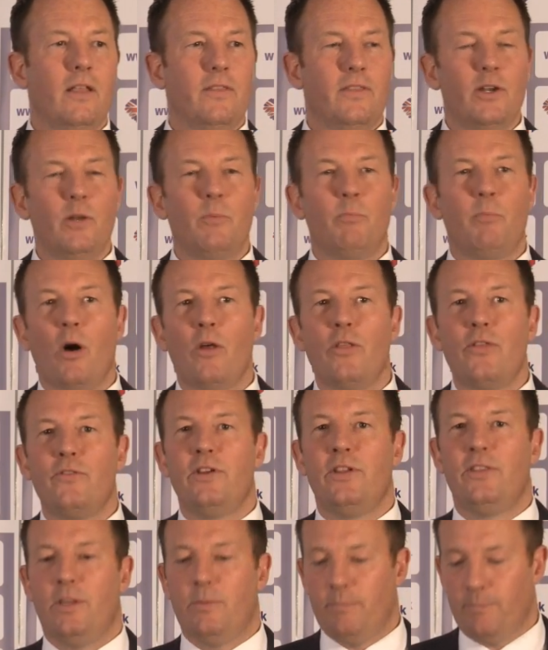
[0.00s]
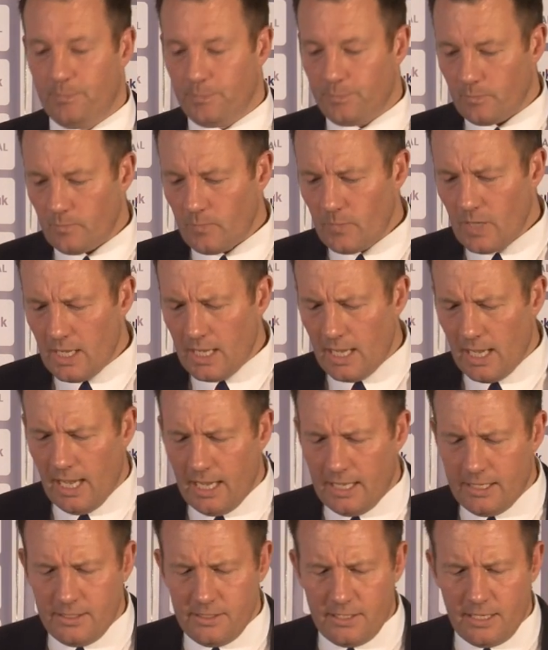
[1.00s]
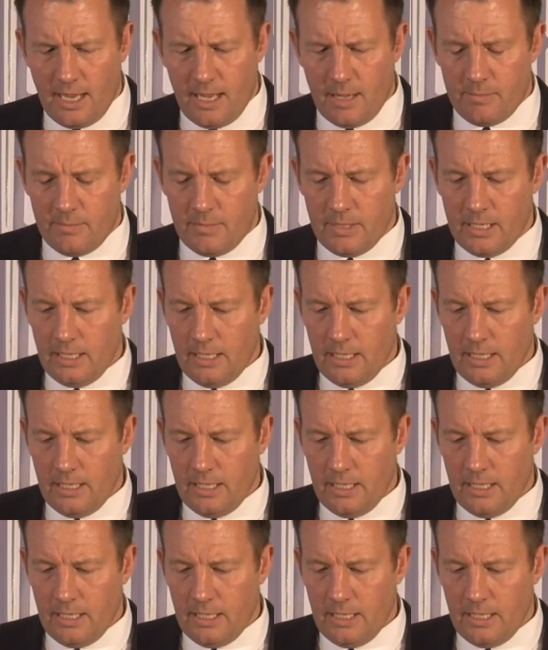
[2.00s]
are bothering them. And the